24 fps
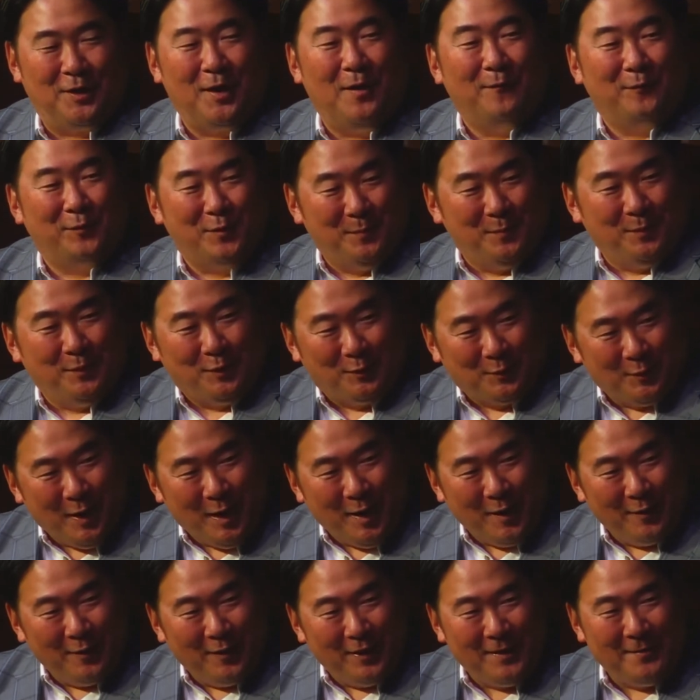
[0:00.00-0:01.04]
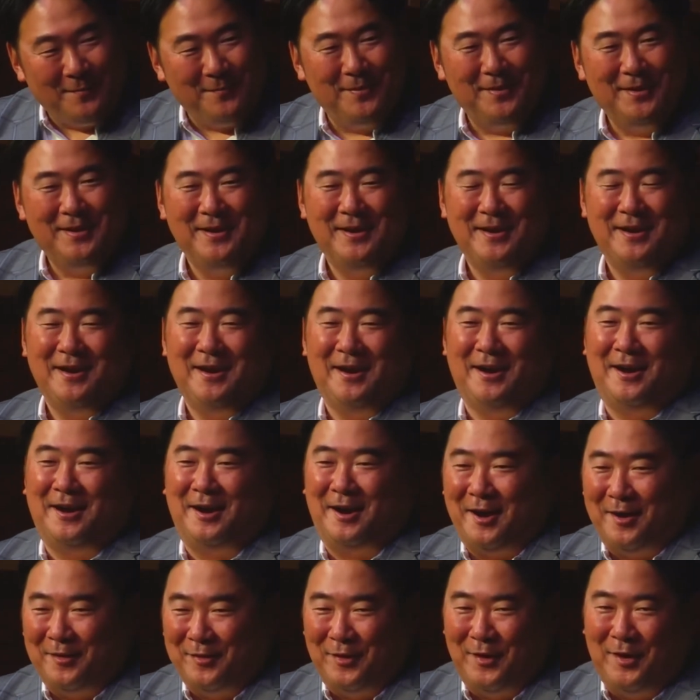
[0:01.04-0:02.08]
comfortable around them. Mm-hmm. Uh,
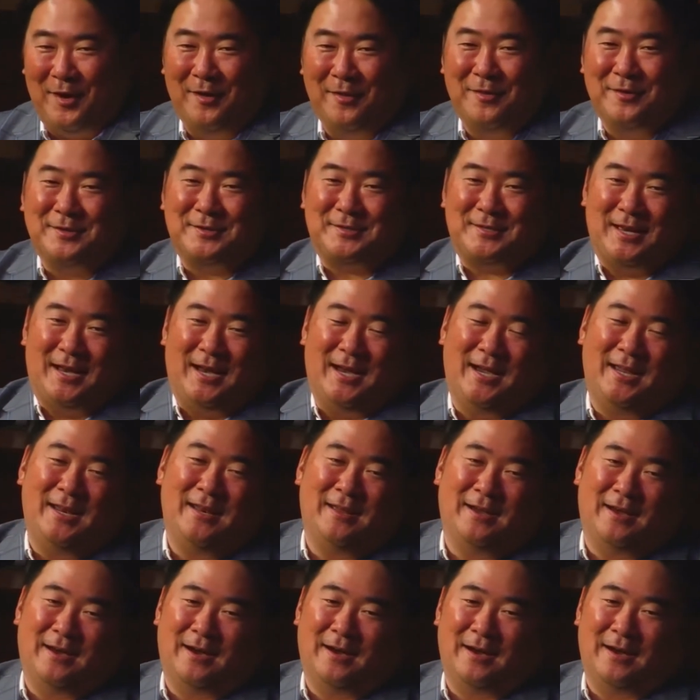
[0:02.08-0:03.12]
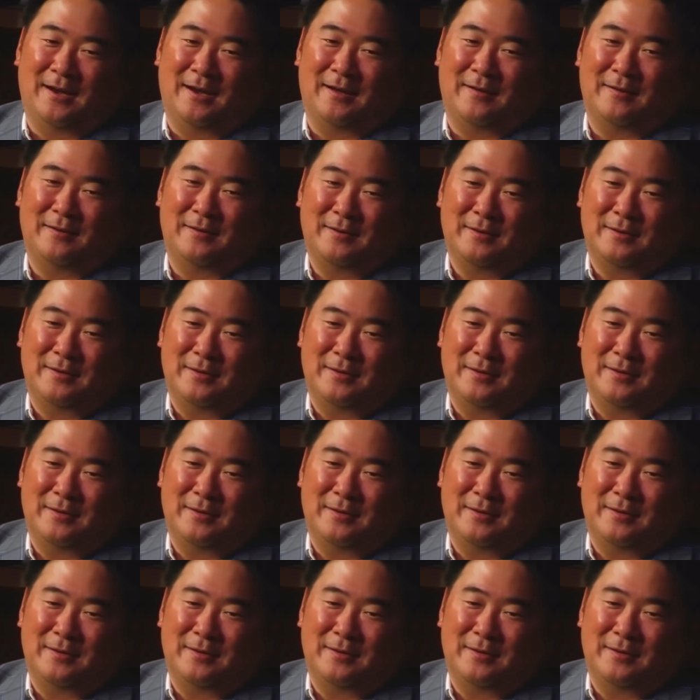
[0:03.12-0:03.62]
on the other side, uh,